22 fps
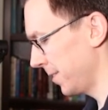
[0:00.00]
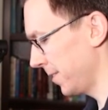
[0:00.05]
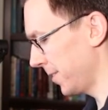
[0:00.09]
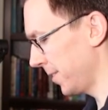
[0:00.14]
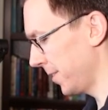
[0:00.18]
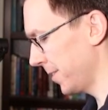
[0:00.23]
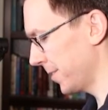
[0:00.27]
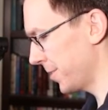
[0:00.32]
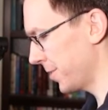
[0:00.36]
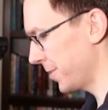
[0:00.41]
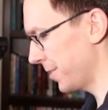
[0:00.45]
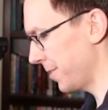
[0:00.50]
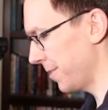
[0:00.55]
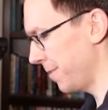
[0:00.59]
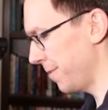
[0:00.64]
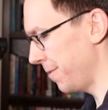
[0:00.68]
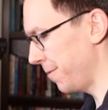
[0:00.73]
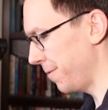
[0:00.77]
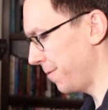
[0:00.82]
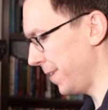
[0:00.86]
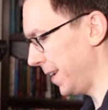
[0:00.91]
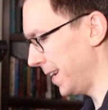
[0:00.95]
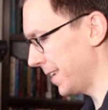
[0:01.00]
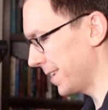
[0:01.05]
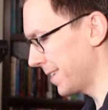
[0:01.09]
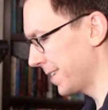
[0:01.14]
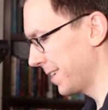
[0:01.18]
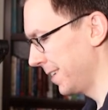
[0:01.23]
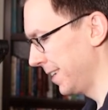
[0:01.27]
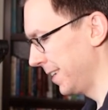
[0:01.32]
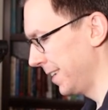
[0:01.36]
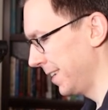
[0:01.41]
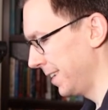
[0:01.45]
garch
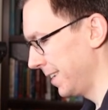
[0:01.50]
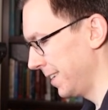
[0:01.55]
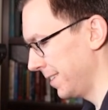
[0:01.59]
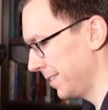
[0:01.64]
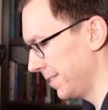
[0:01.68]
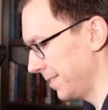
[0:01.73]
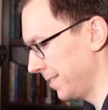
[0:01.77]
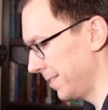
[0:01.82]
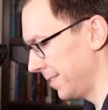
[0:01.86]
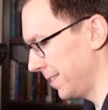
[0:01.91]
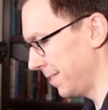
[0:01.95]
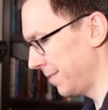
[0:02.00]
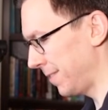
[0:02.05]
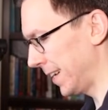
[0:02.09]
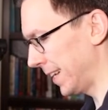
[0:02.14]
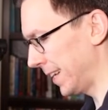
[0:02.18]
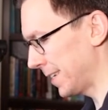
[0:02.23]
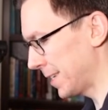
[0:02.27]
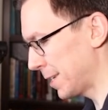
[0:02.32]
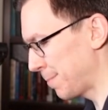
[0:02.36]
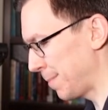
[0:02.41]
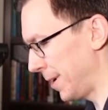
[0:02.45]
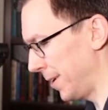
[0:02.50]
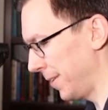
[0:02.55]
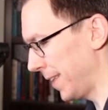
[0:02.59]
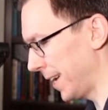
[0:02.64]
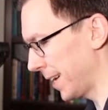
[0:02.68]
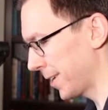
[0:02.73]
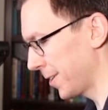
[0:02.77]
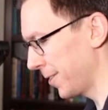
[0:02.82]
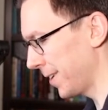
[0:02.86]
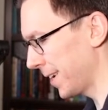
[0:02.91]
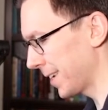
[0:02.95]
fit, if I can spell
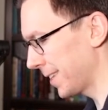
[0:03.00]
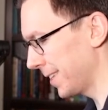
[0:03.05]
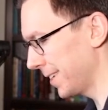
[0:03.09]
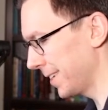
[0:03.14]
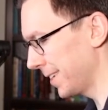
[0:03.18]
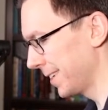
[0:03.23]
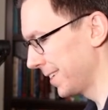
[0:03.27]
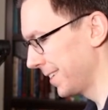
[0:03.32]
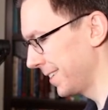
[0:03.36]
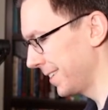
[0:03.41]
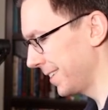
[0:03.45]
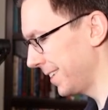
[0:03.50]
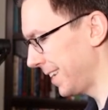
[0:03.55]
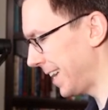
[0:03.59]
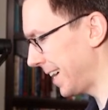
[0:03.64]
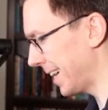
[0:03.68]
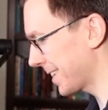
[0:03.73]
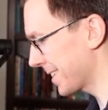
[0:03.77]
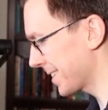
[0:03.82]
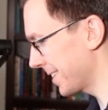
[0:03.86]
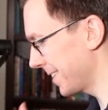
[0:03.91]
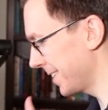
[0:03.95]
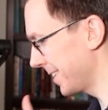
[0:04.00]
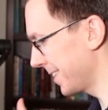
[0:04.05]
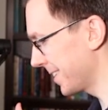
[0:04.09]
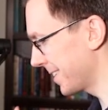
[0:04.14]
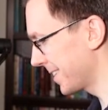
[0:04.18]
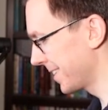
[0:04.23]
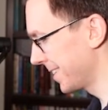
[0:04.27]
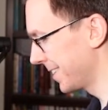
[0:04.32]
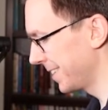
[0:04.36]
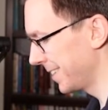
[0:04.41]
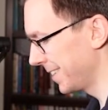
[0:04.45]
that correctly.
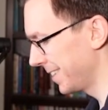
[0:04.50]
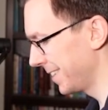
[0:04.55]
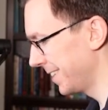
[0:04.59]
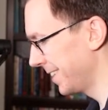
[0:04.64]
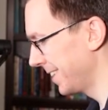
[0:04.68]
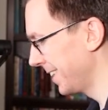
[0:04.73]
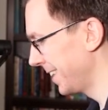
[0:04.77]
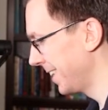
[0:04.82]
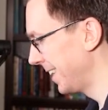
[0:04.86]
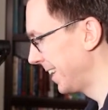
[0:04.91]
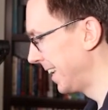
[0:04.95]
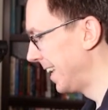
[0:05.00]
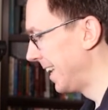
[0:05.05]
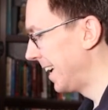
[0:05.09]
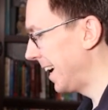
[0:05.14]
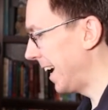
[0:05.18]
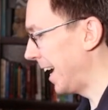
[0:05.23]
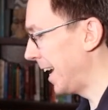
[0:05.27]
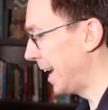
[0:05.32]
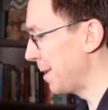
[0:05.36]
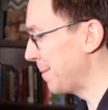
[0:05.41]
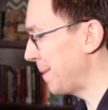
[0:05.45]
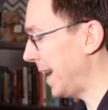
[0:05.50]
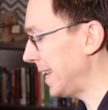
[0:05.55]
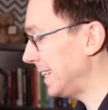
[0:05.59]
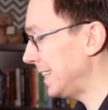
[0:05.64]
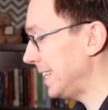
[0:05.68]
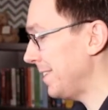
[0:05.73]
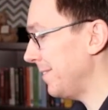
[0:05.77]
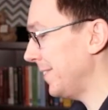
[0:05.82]
Excellent. Um, and it